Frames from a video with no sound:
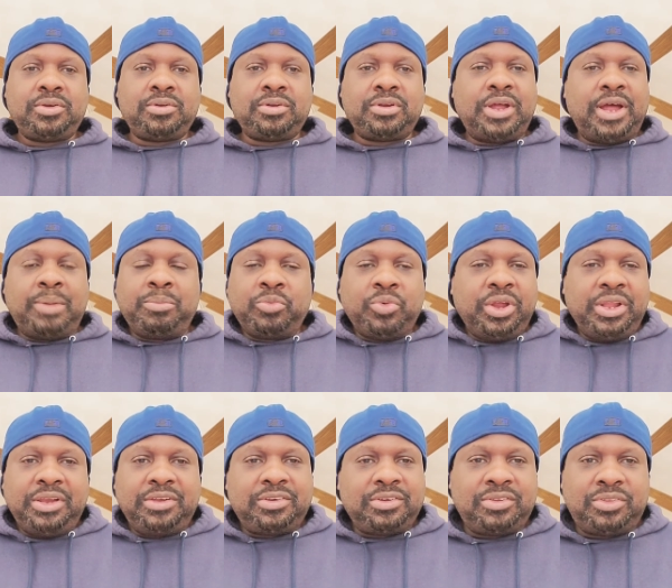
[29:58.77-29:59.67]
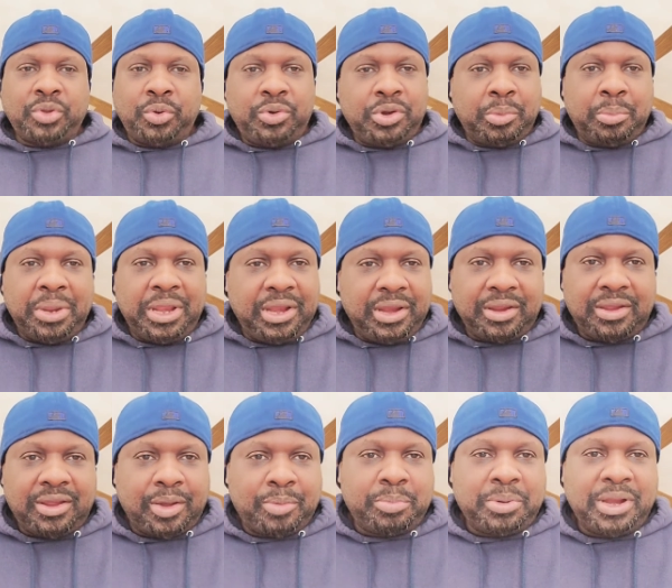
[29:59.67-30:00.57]
I'm really just doing the media
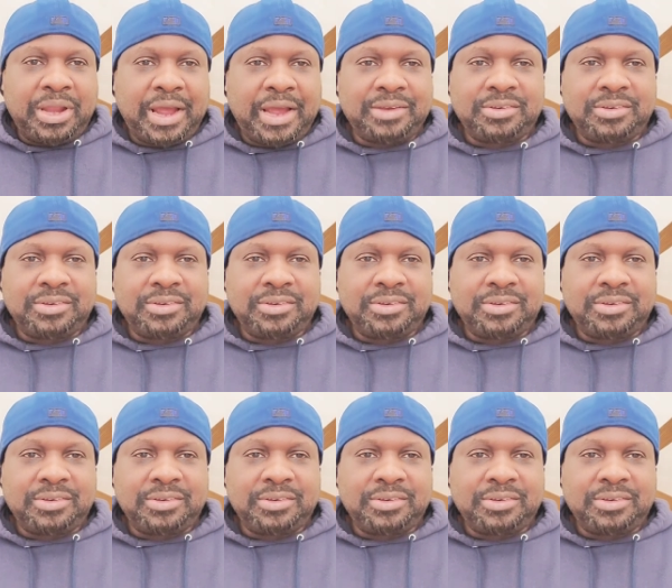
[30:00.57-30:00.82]
company, guys,